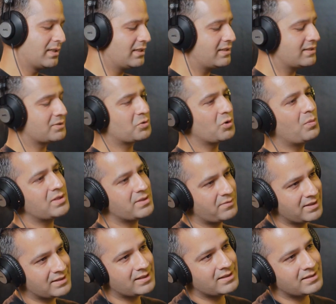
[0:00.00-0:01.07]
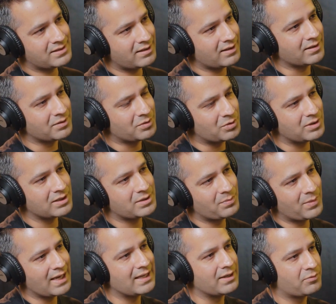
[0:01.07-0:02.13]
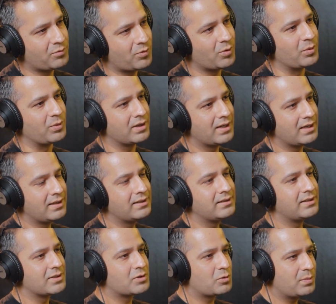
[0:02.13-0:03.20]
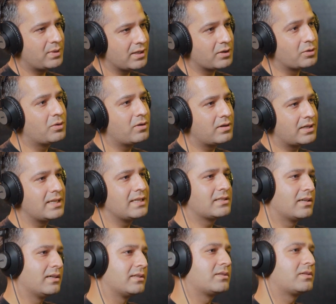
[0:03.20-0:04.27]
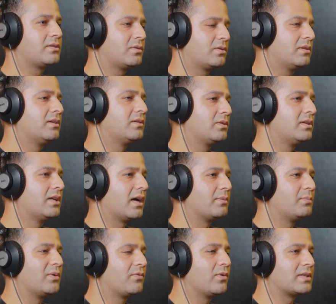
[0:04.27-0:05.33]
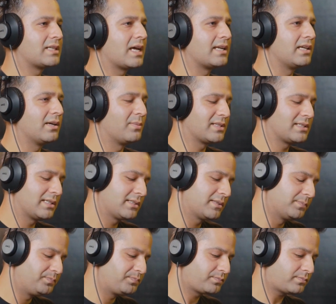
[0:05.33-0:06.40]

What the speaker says: When there's so much of research done to just buy a phone, there should be a good research done before starting a business.